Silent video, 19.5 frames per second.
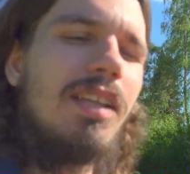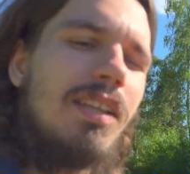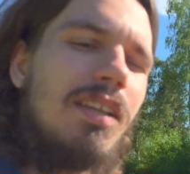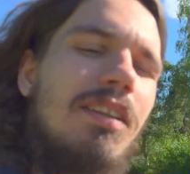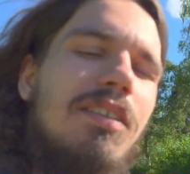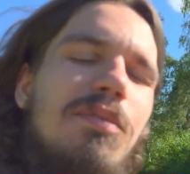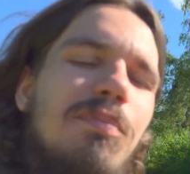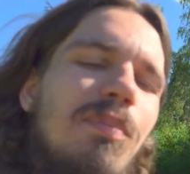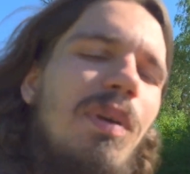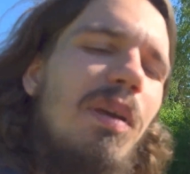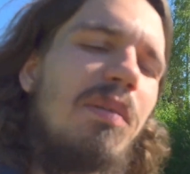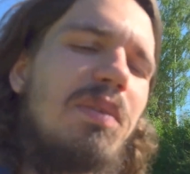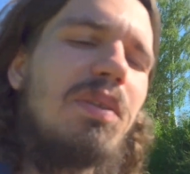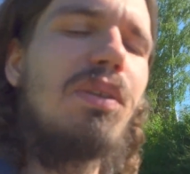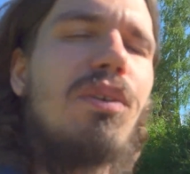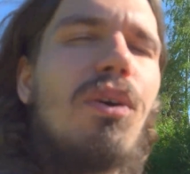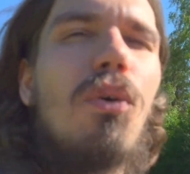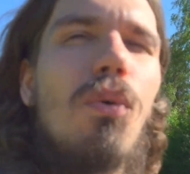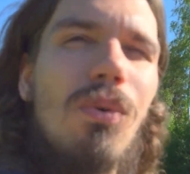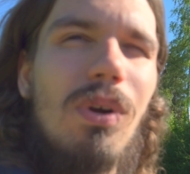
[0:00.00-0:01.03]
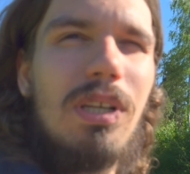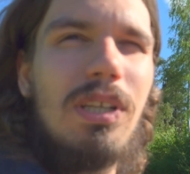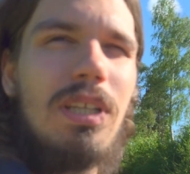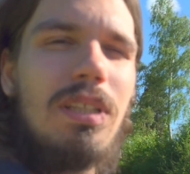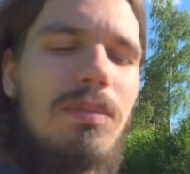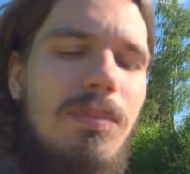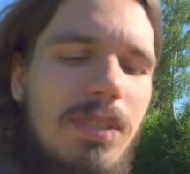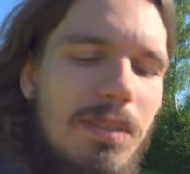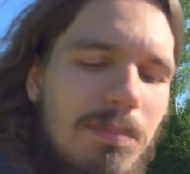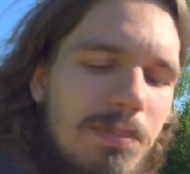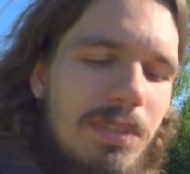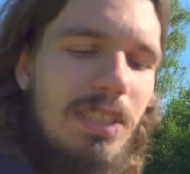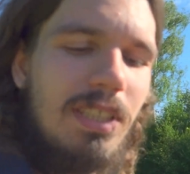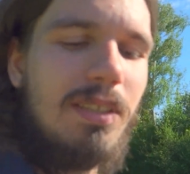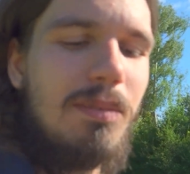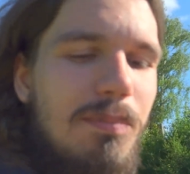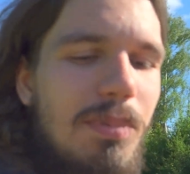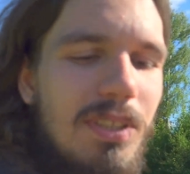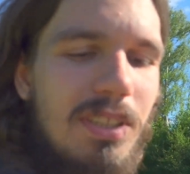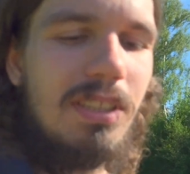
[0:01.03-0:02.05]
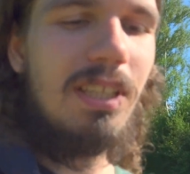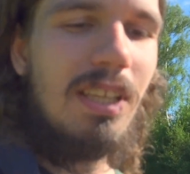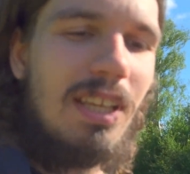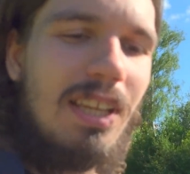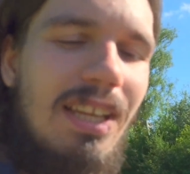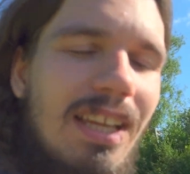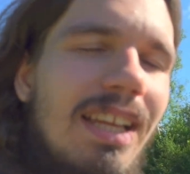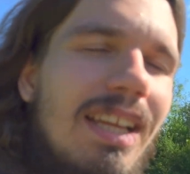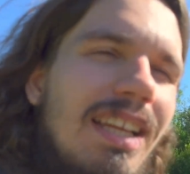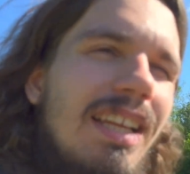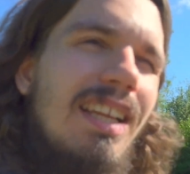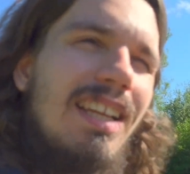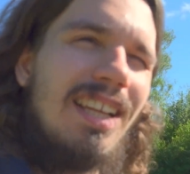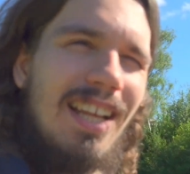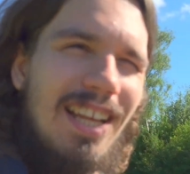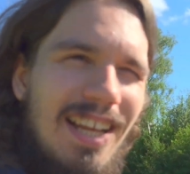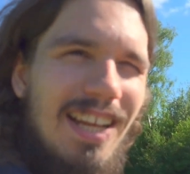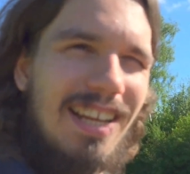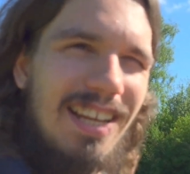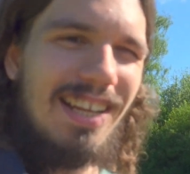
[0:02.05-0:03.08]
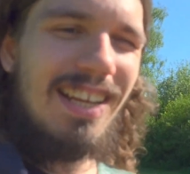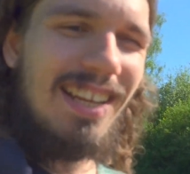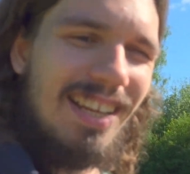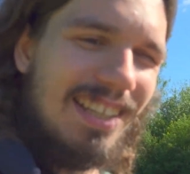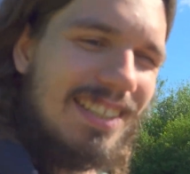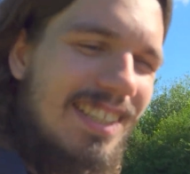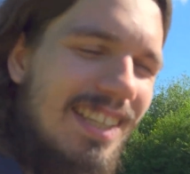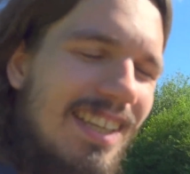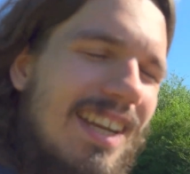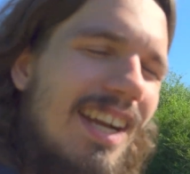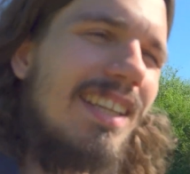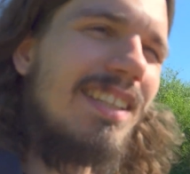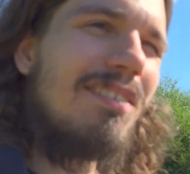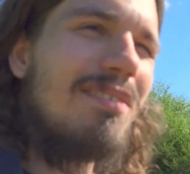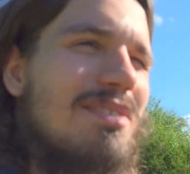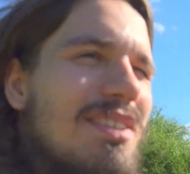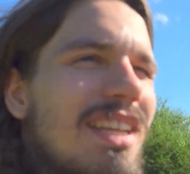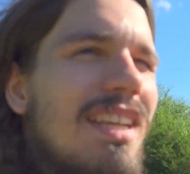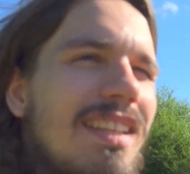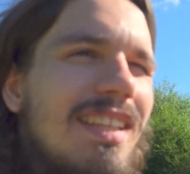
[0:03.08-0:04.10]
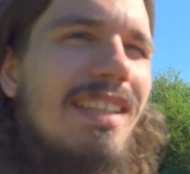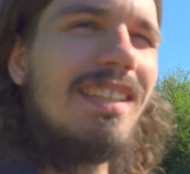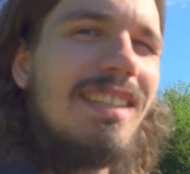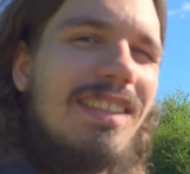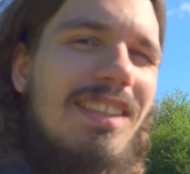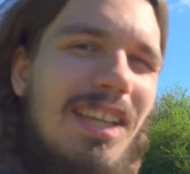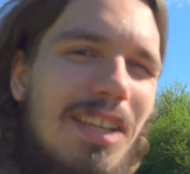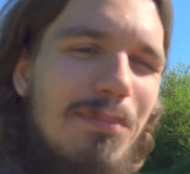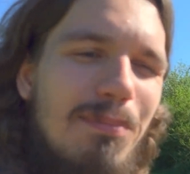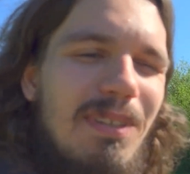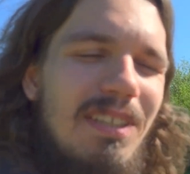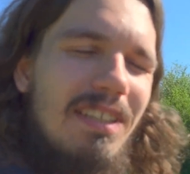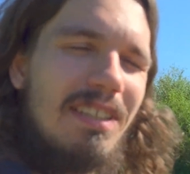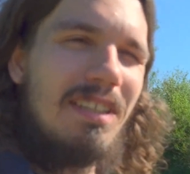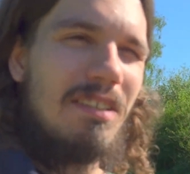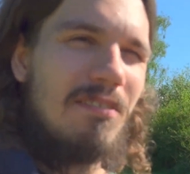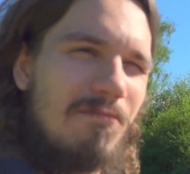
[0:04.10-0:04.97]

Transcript: it's maybe overkill what I'm saying, but I can kind of say that in Denmark,